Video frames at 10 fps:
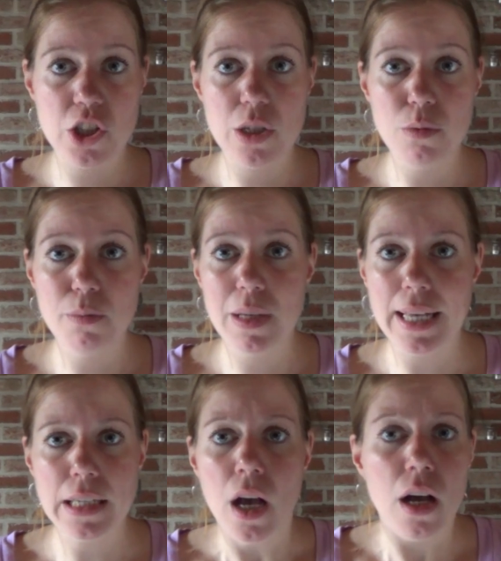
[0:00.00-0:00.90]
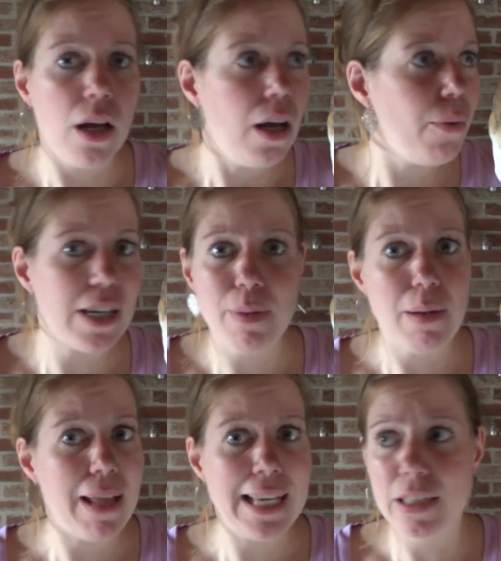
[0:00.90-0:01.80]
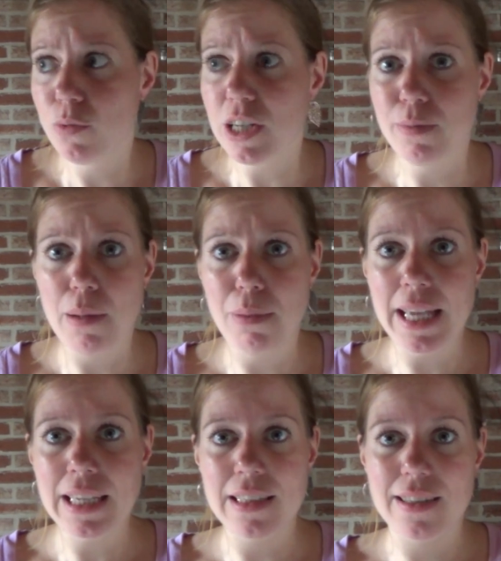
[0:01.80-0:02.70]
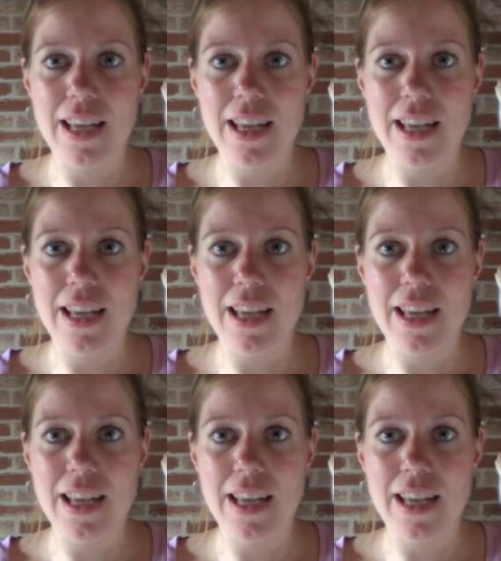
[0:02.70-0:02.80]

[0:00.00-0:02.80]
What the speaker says: She would be like, where's my blanket? Where's my blanket?